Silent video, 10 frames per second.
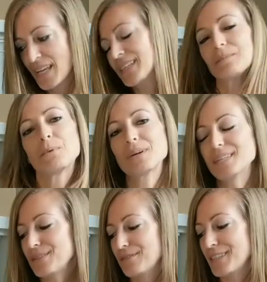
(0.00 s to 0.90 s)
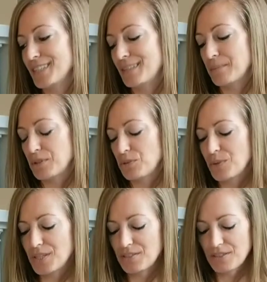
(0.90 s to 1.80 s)
It's important to rinse in
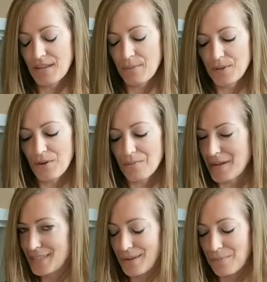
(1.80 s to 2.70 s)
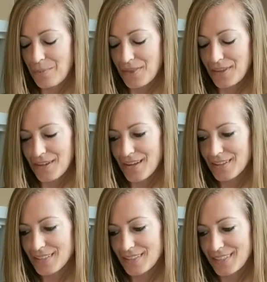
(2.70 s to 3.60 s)
between so that we don't mess up what the
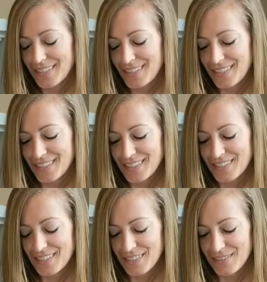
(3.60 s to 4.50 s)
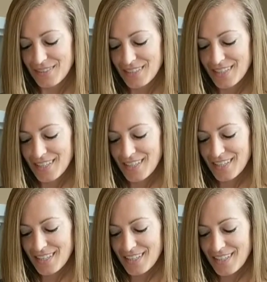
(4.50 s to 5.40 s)
colors are going to turn into.
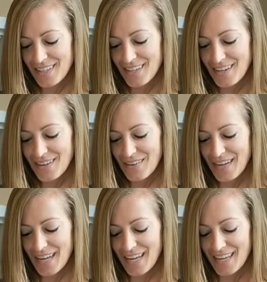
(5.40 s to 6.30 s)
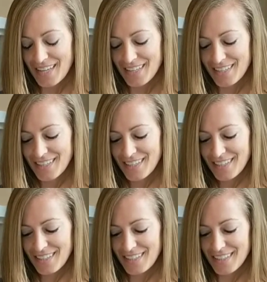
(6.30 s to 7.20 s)
Okay,
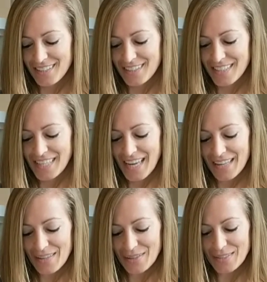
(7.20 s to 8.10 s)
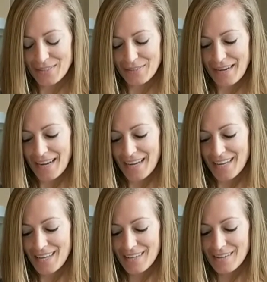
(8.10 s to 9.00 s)
here's the yellow. So red
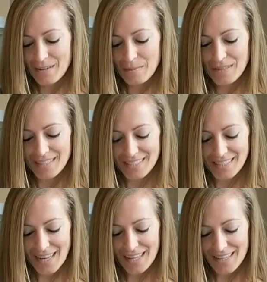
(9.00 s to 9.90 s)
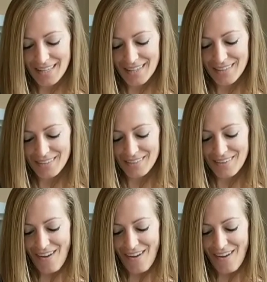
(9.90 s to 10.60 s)
plus yellow.